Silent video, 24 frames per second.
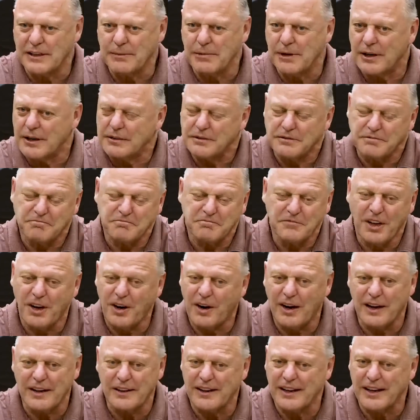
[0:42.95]
But no,
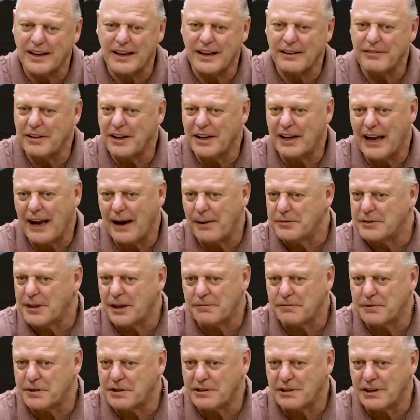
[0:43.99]
I think every game's
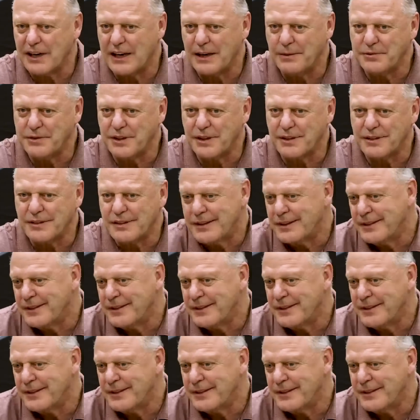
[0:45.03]
up for grabs, and